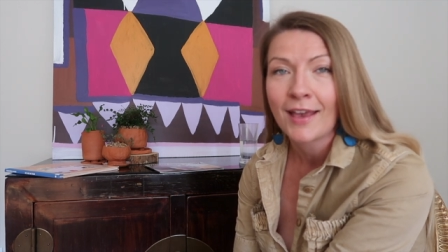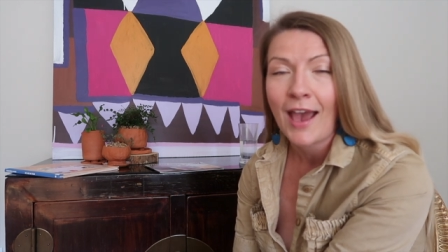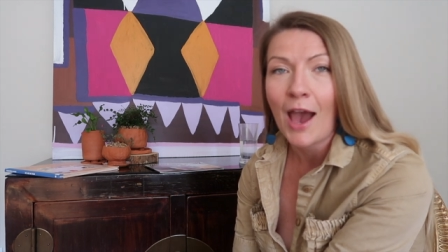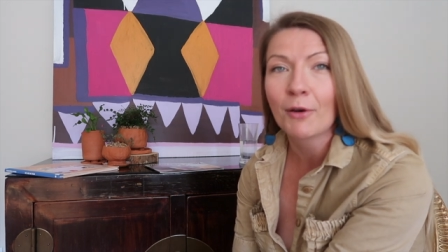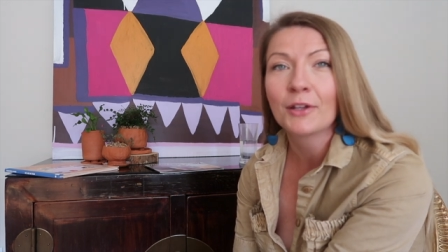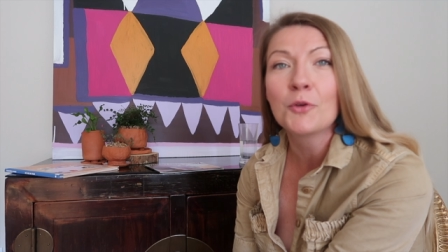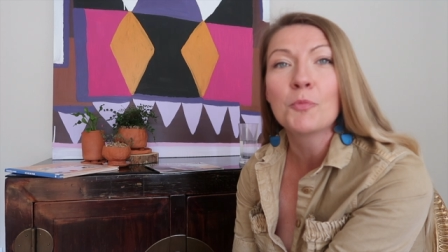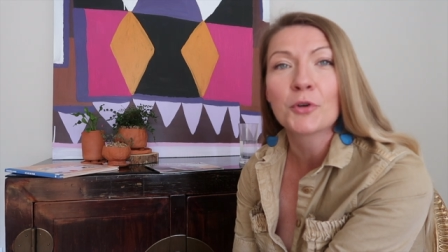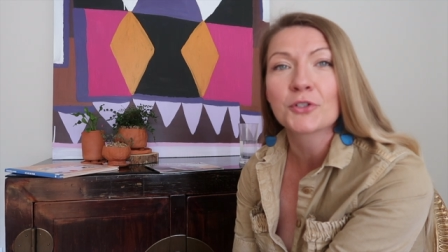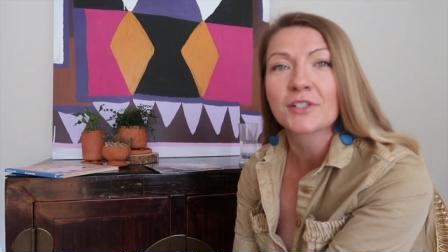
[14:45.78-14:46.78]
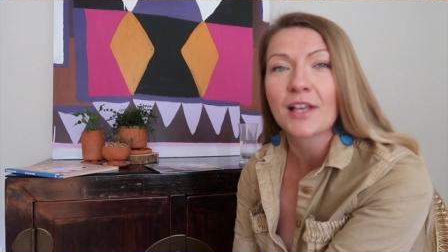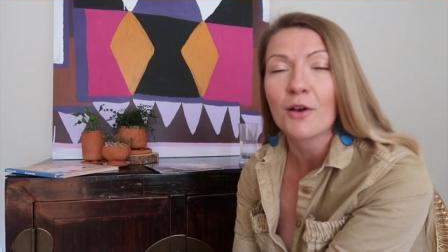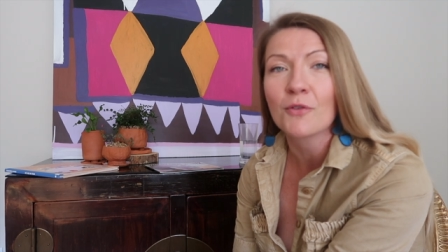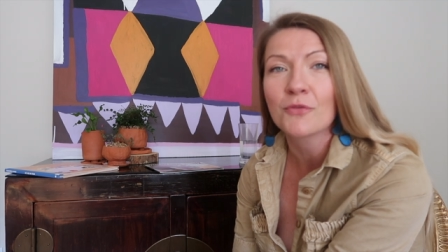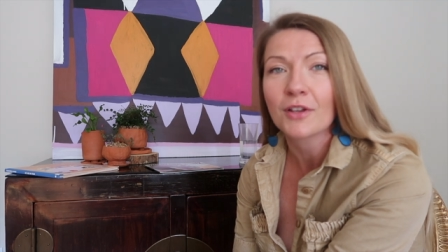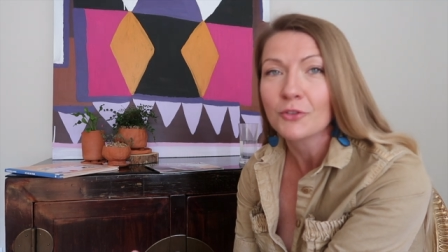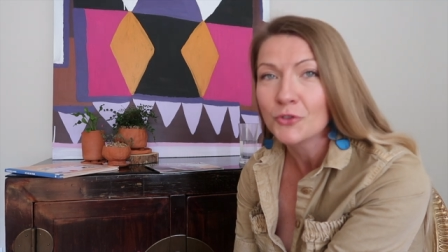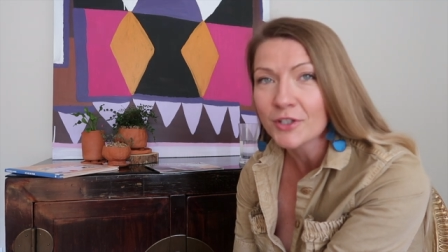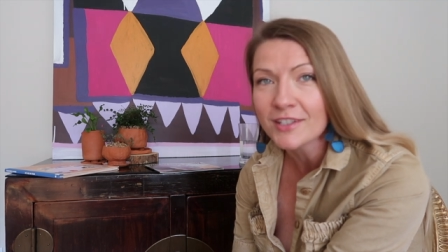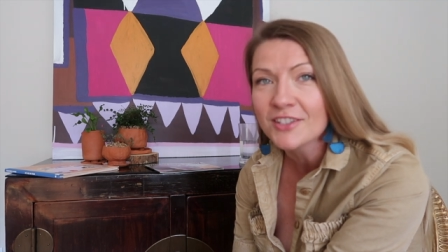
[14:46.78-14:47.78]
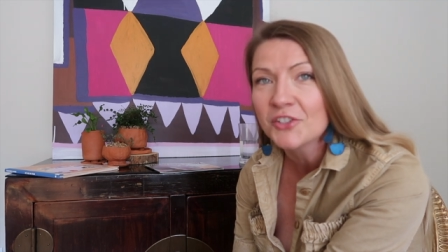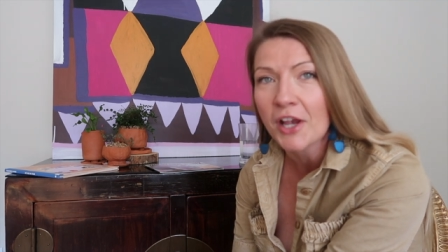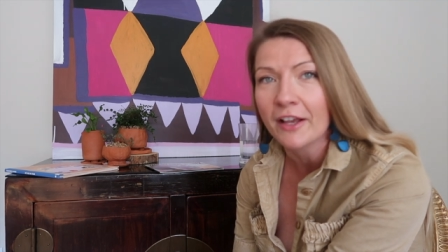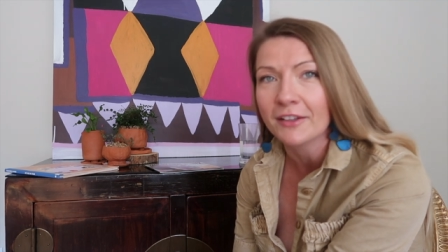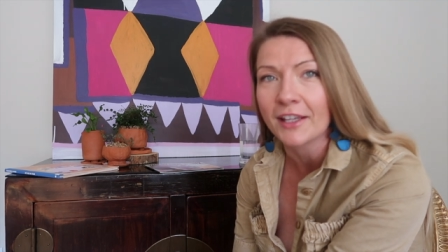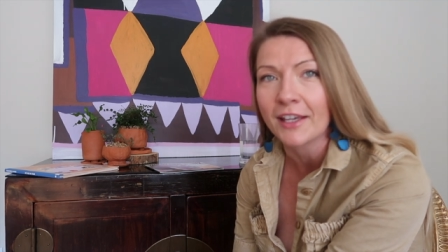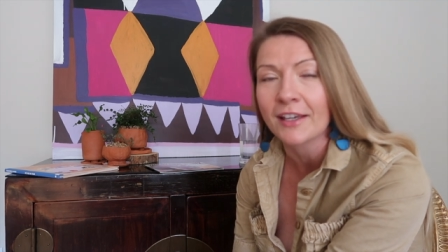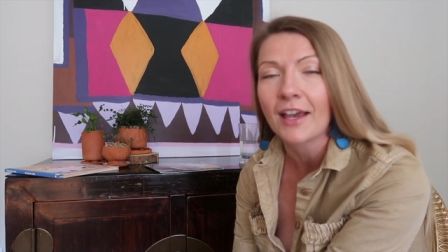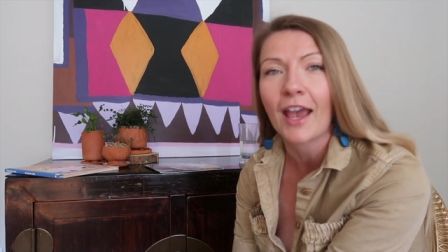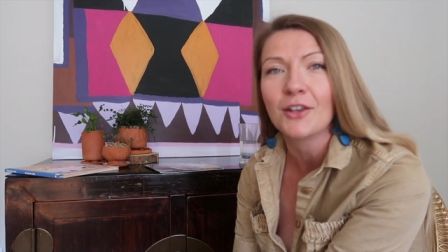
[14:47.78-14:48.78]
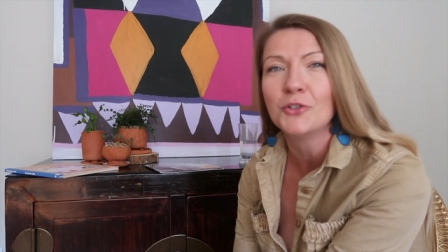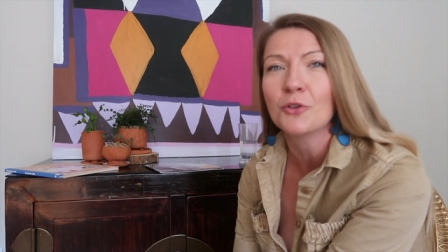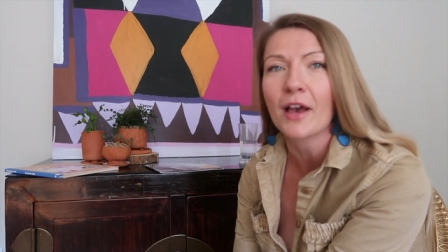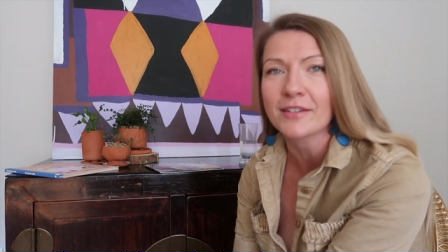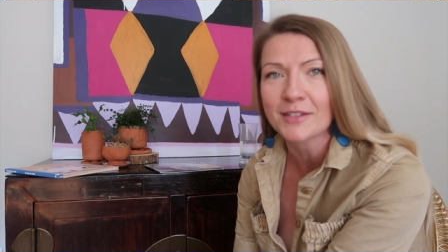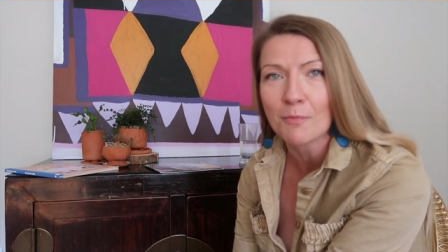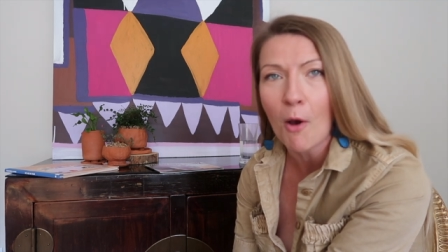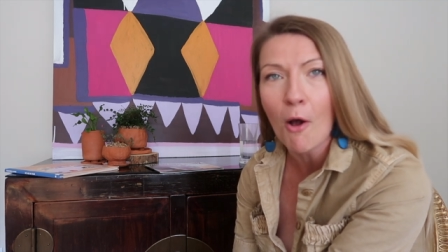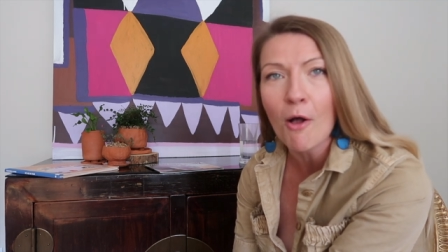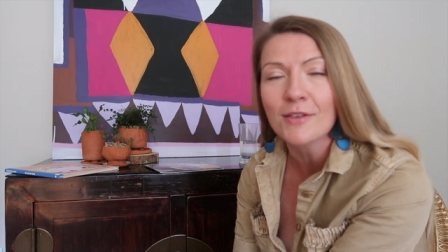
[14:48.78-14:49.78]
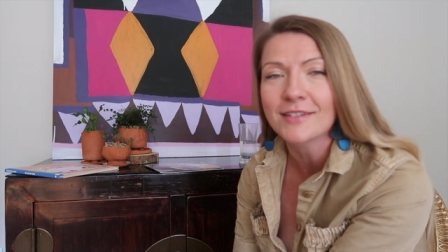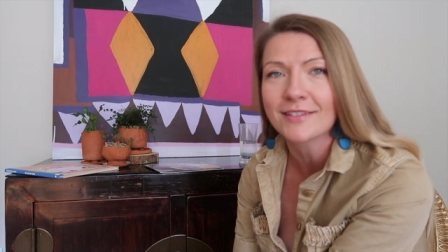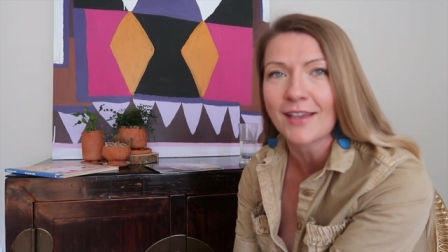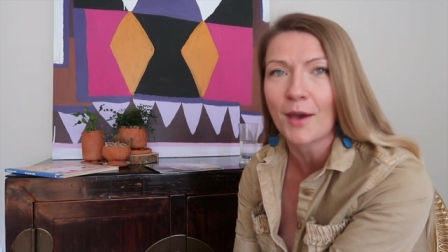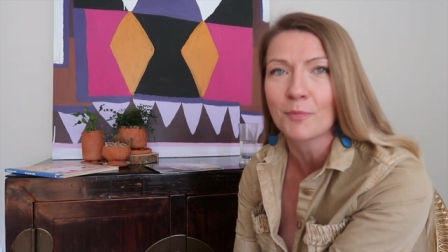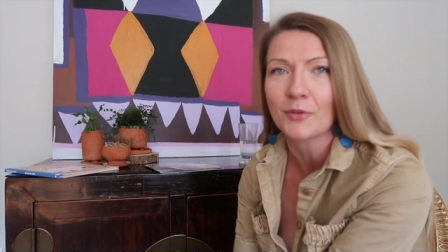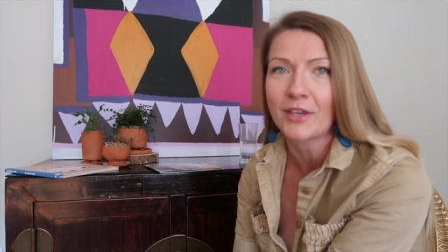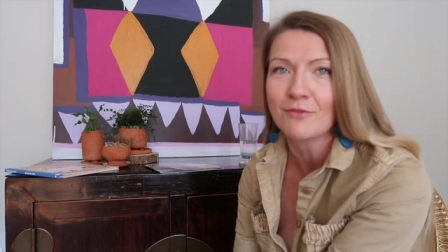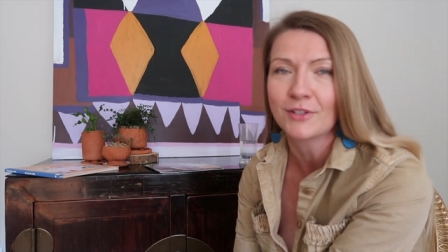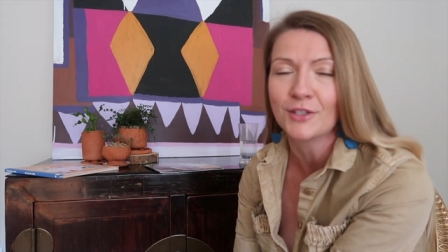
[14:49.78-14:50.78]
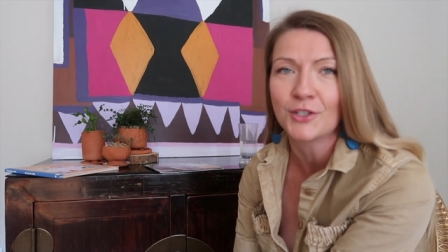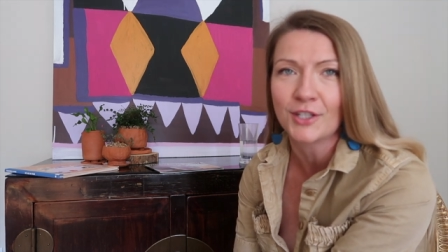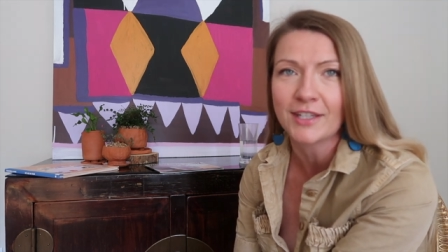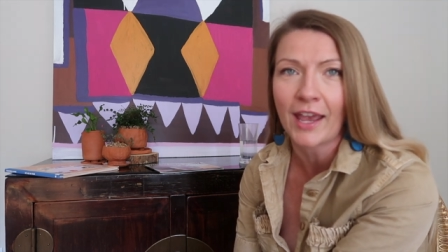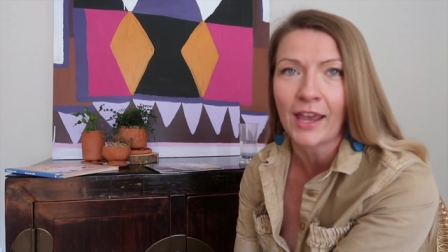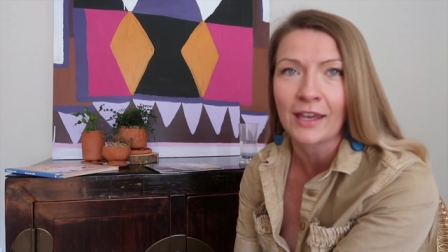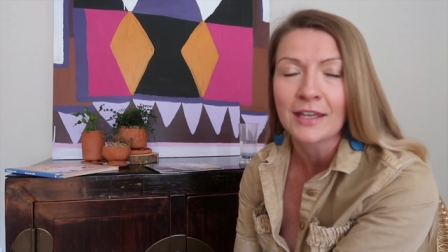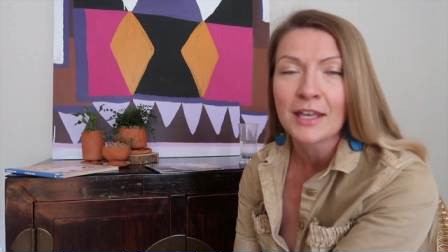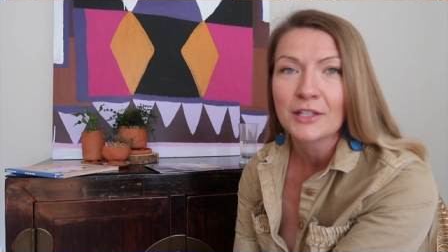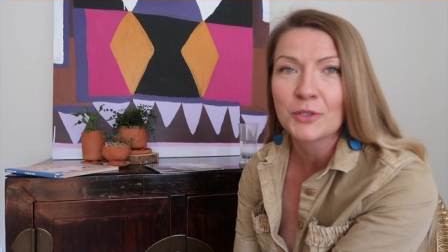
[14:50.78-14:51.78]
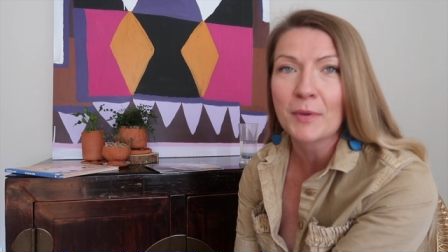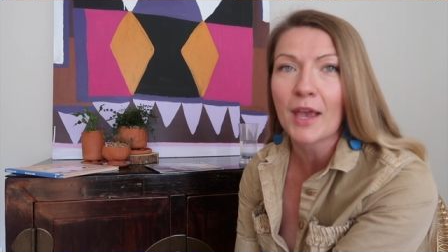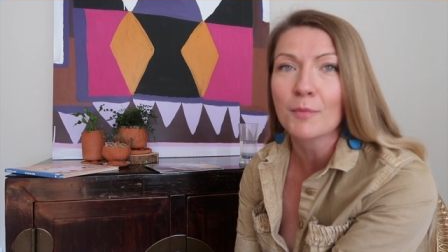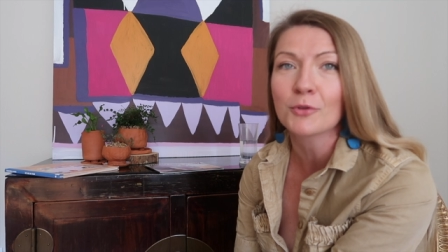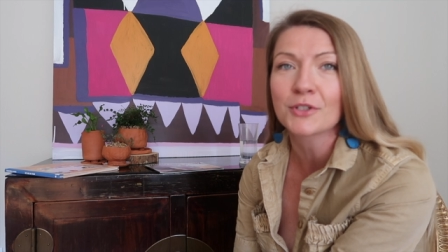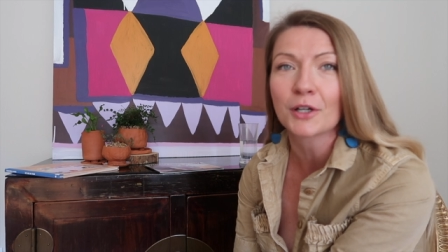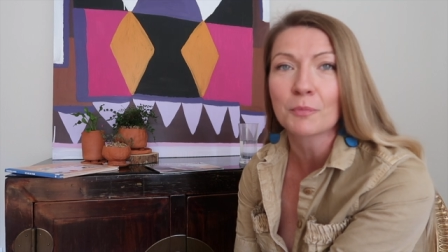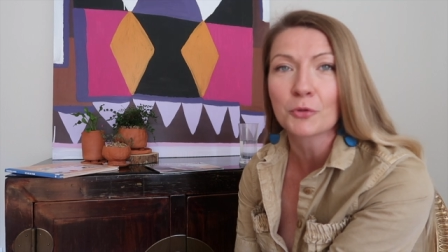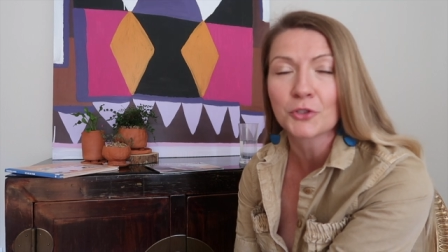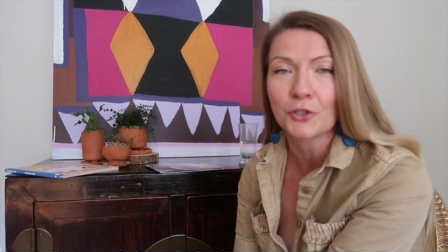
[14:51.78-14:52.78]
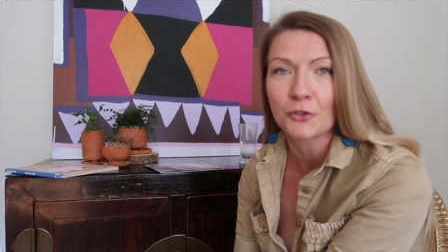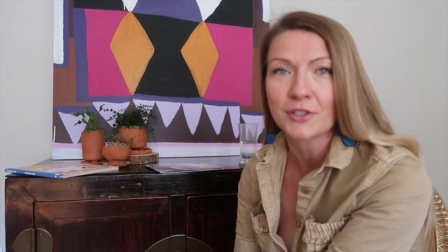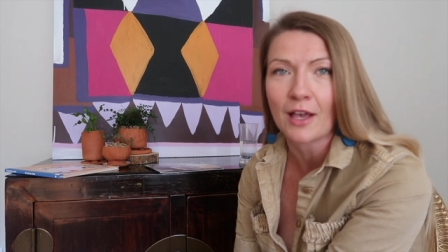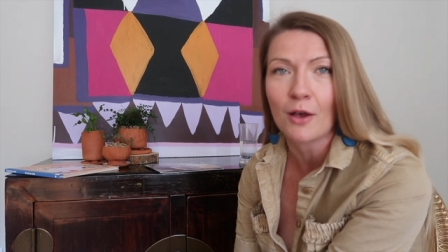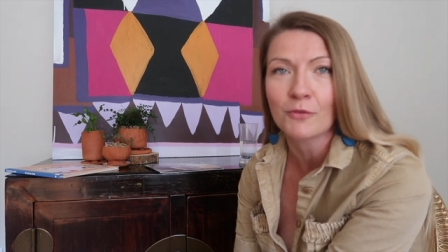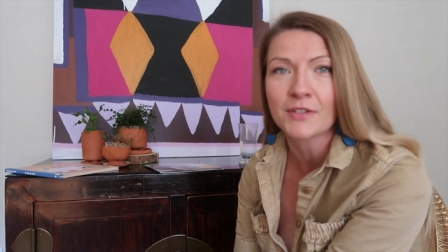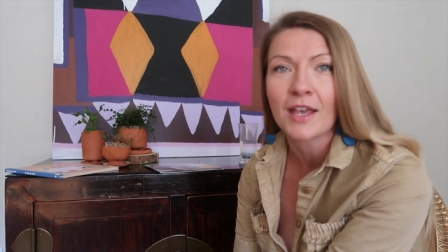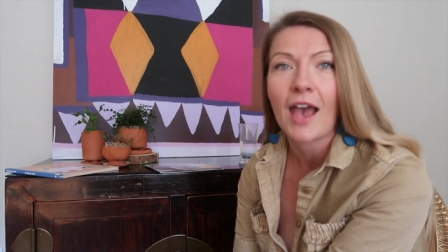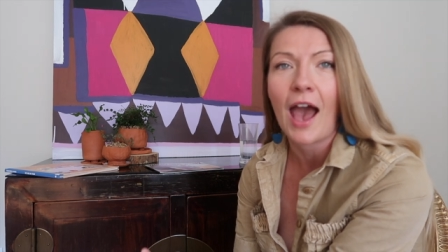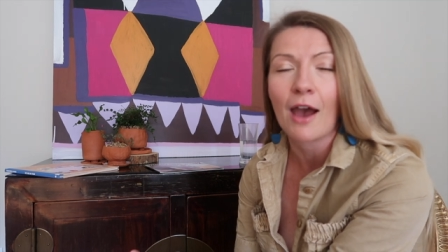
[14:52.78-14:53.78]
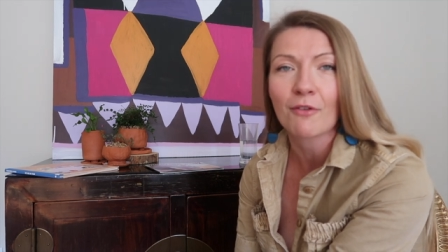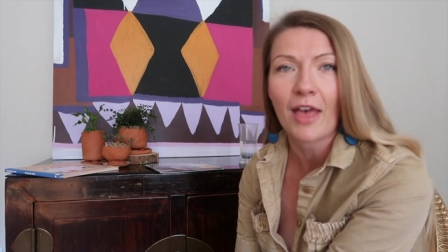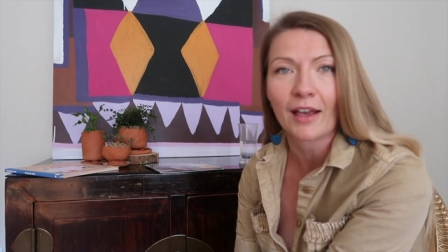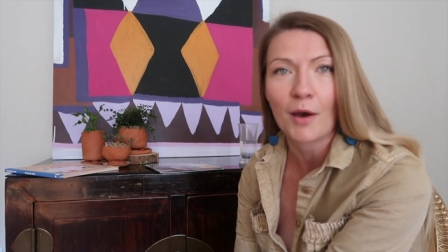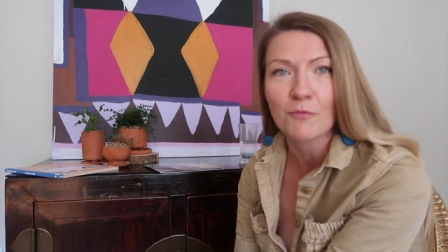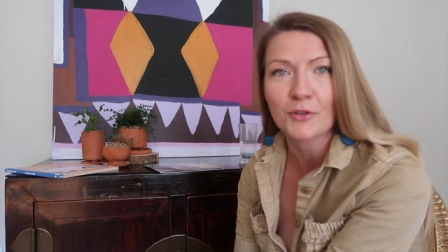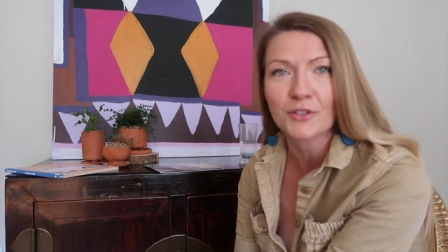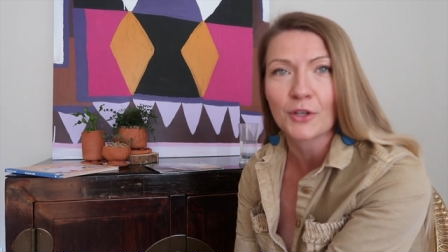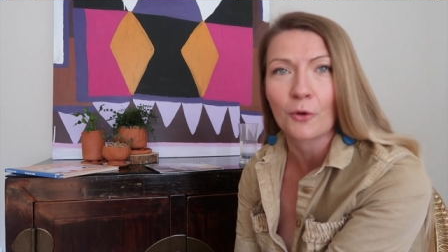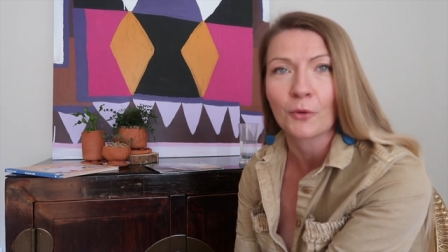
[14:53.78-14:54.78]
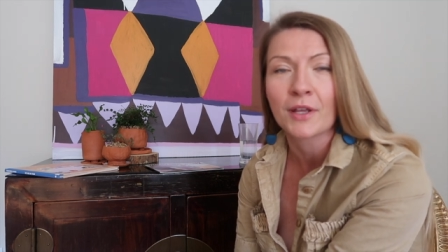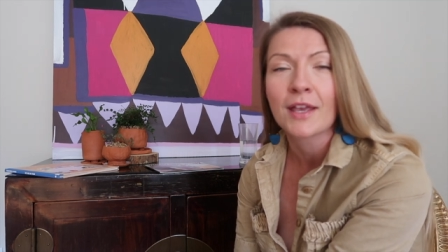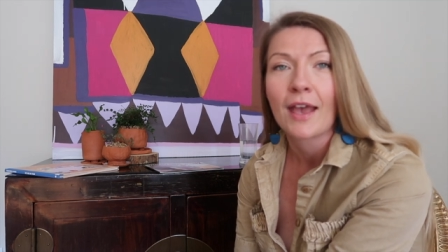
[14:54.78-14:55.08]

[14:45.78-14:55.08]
How can you push yourself just gently and do that small step even today to be able to start pushing yourselves out of that comfort zone